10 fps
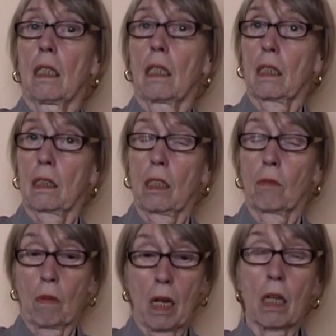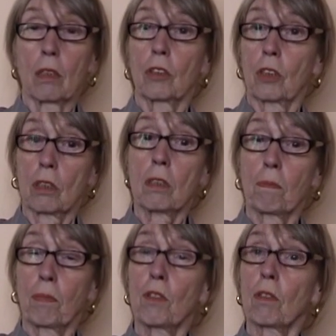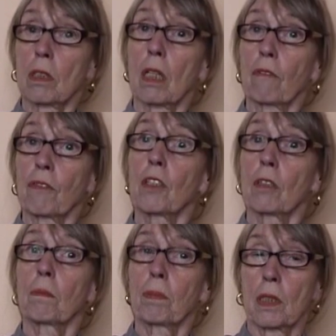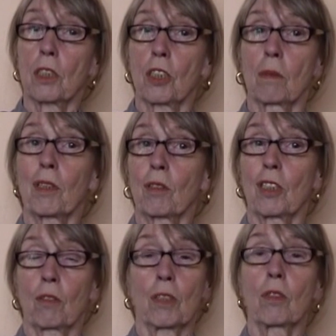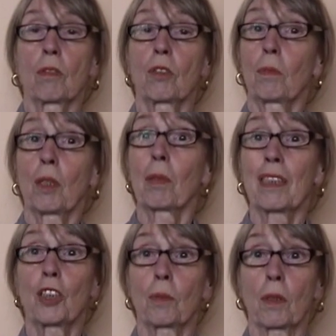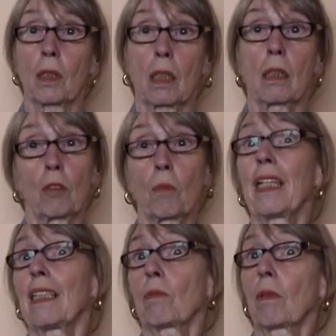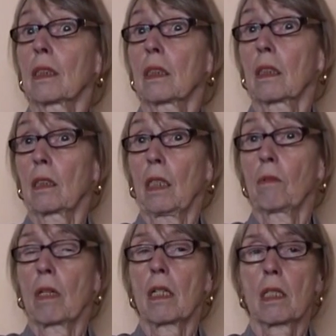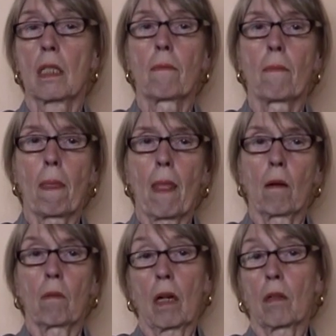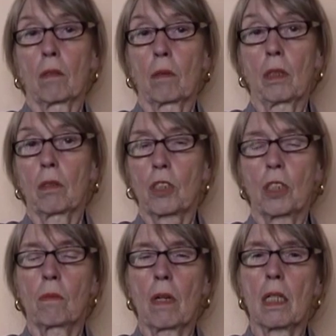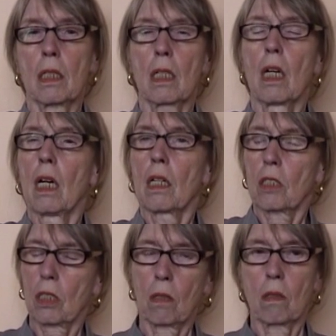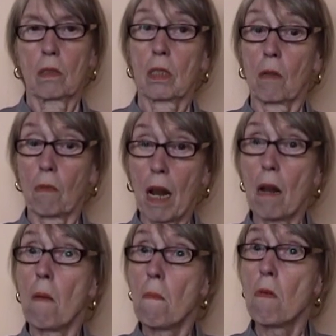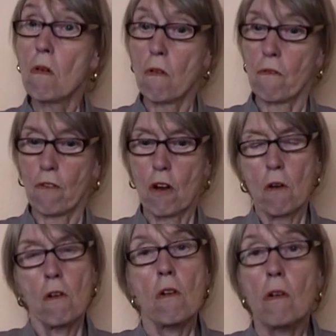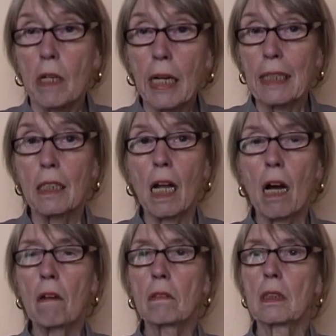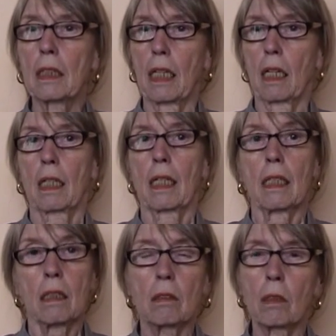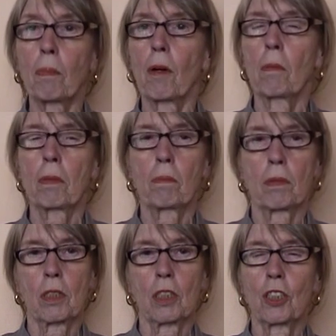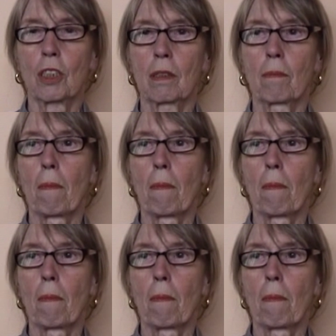I said, well, just put yourself in a good position, because it was going to be a breech birth, the way he was, well, or he or she was. So I said, well, move, get down there, get on the proper position.